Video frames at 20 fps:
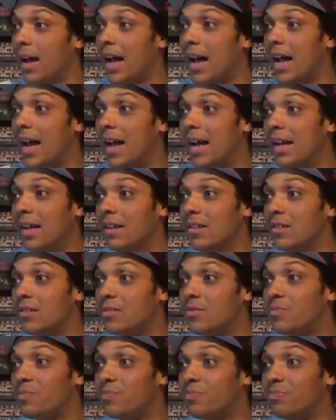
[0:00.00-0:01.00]
and
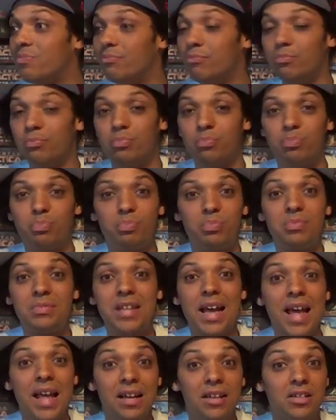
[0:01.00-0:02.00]

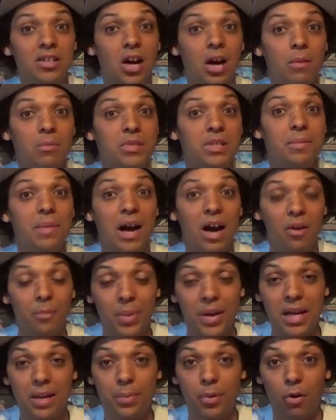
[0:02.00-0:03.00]
ten times the amount
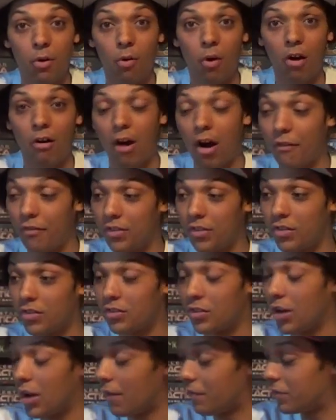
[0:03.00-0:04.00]
of people are after the
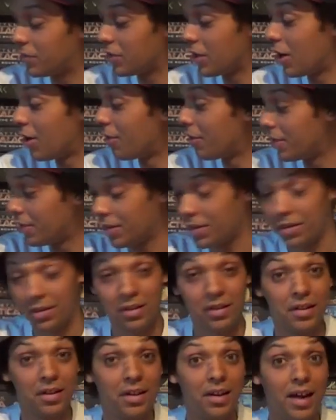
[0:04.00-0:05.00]
stuff. So
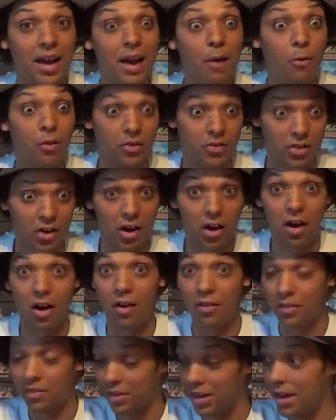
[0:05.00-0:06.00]
it was
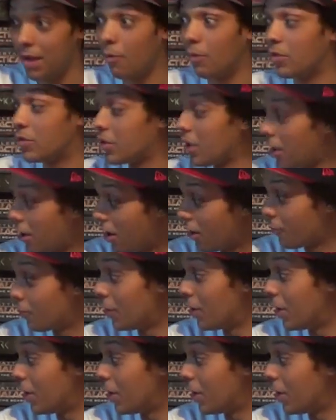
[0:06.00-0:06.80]
hard. It was hard